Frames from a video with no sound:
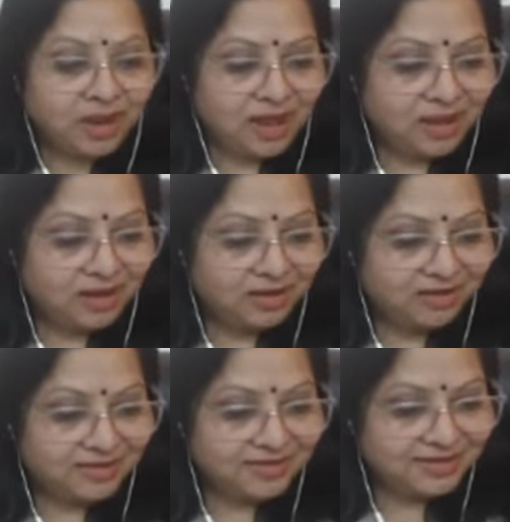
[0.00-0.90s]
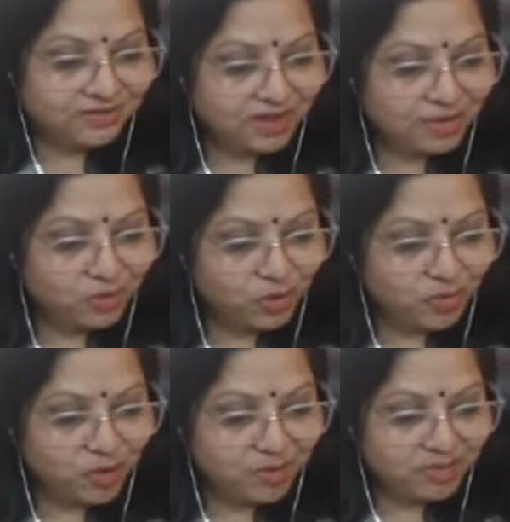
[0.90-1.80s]
And this is one more
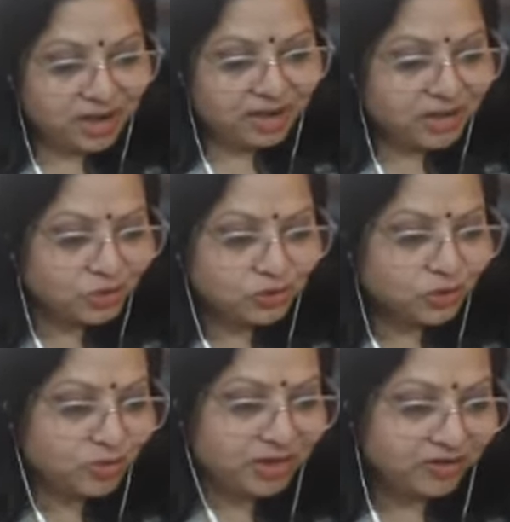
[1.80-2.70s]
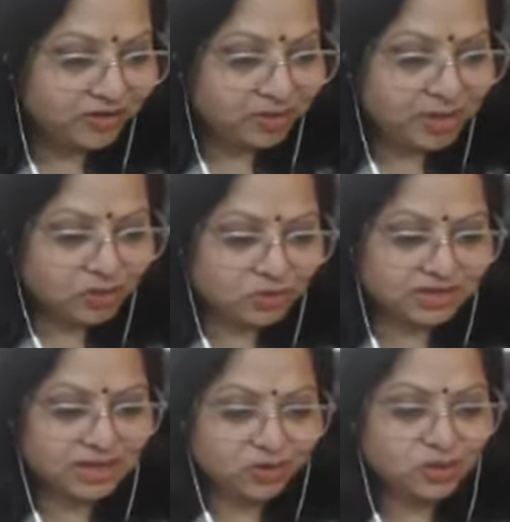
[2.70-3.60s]
mom. I didn't know so many feedback was
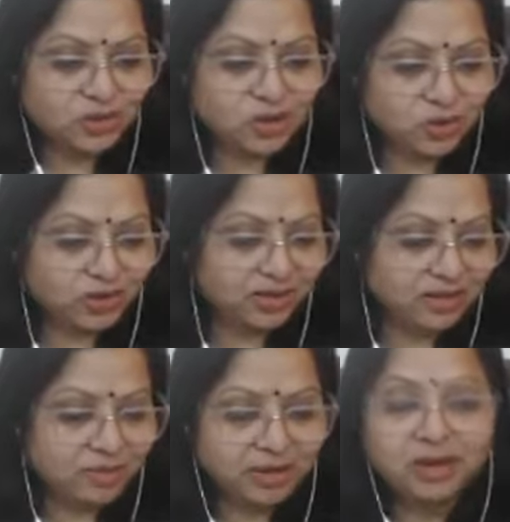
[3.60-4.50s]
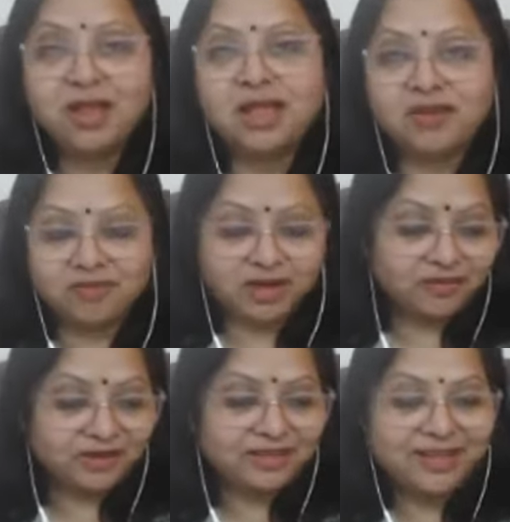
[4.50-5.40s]
there. It was all together, but one
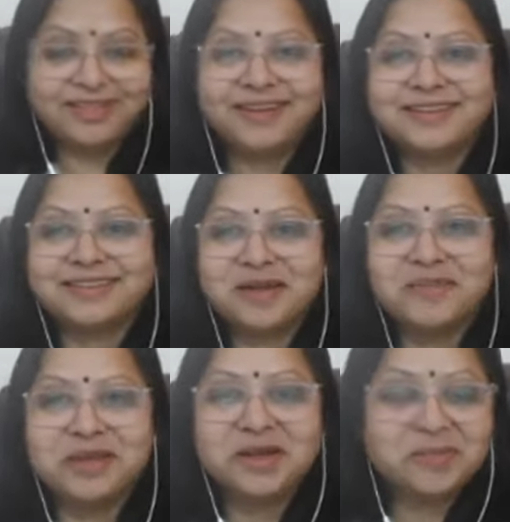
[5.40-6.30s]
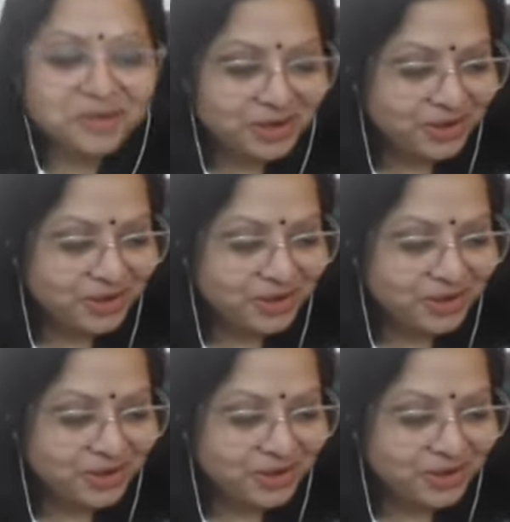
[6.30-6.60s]
after the other, it's coming up.